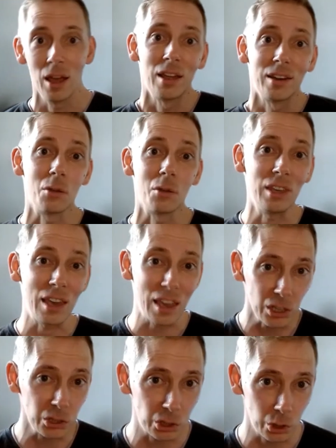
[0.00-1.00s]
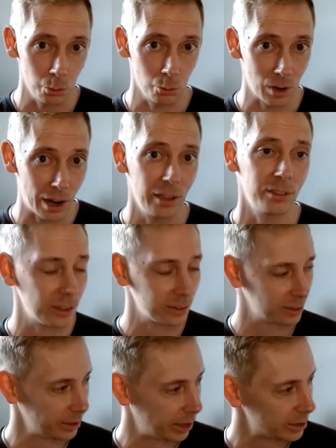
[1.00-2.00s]
Now, the issue relating to
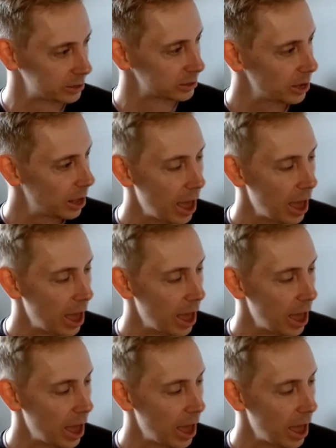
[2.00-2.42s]
this,